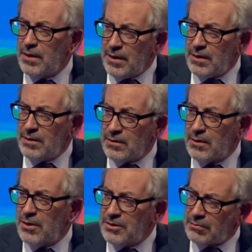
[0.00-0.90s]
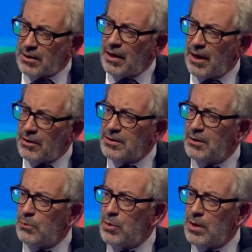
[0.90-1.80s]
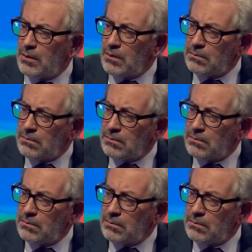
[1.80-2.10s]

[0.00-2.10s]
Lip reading: It is a question of clarity and will.